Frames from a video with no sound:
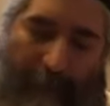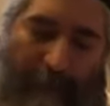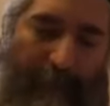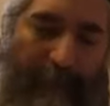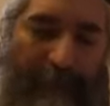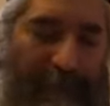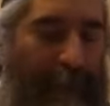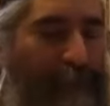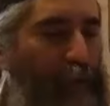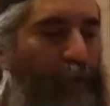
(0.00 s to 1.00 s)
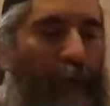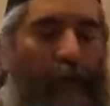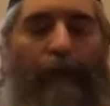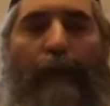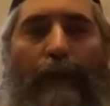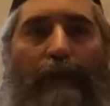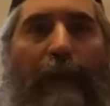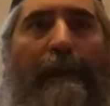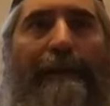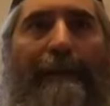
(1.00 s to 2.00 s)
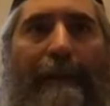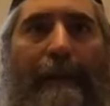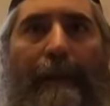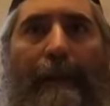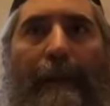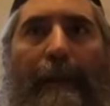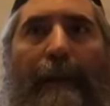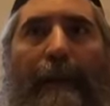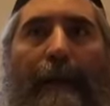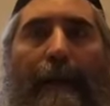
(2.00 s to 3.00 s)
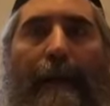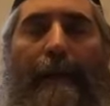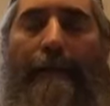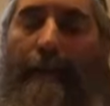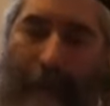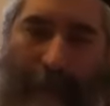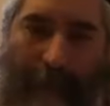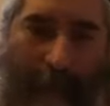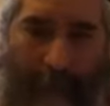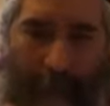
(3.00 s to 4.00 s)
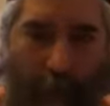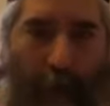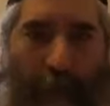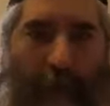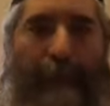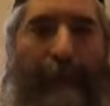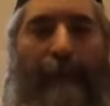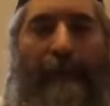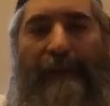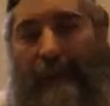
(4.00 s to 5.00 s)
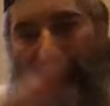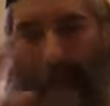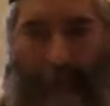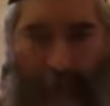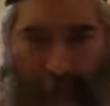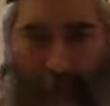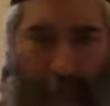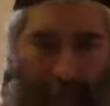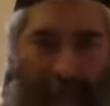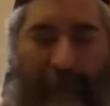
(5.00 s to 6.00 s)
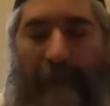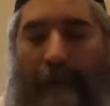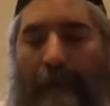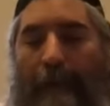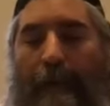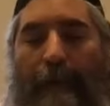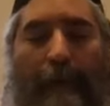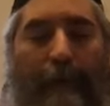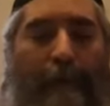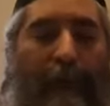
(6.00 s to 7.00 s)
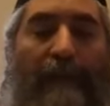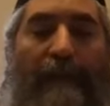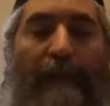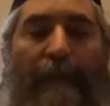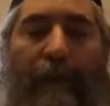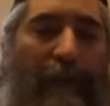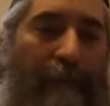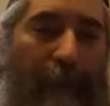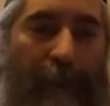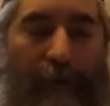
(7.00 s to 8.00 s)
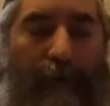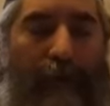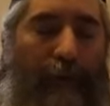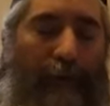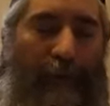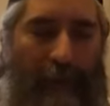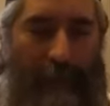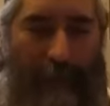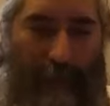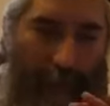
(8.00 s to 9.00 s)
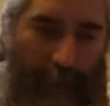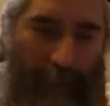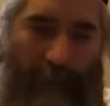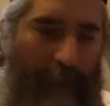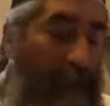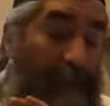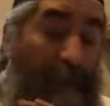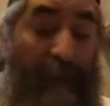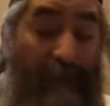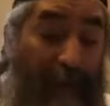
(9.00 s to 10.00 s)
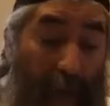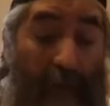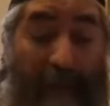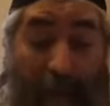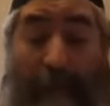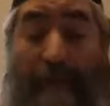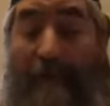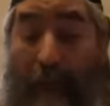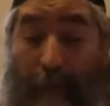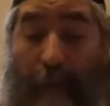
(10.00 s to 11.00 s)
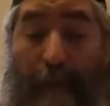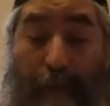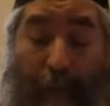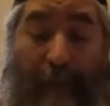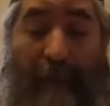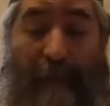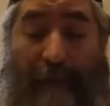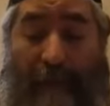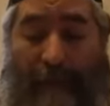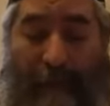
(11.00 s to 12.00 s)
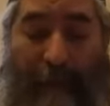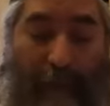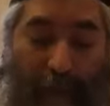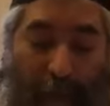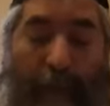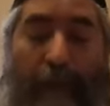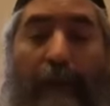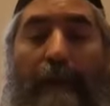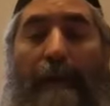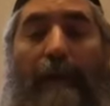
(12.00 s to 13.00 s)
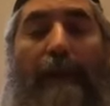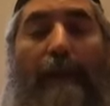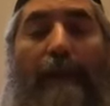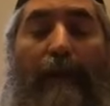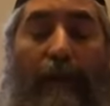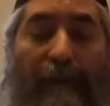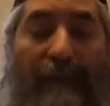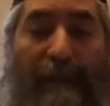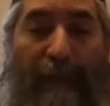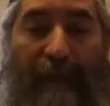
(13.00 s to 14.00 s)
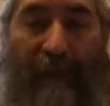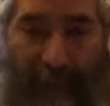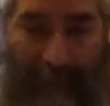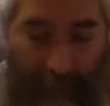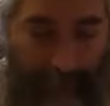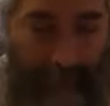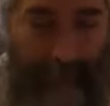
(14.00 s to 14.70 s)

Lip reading: maybe it's time to address, I'm going to open a parenthesis and I'm going to close it, but it's a fundamental learning, something very, very, very important to learn in the concept of tefillah.